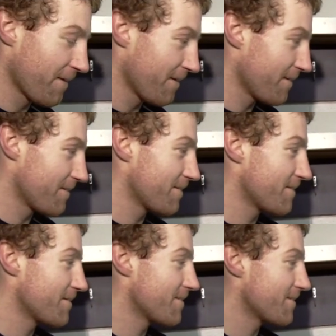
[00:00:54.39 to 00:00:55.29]

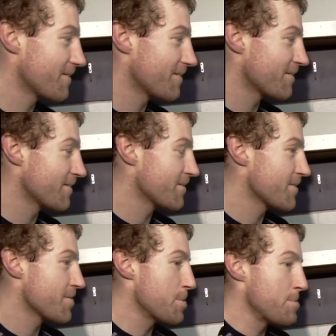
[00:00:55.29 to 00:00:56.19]

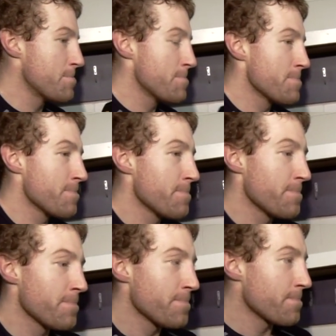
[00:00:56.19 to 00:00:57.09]

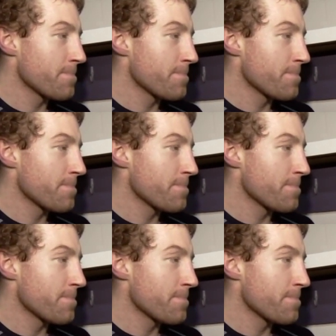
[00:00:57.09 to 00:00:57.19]
[no speech]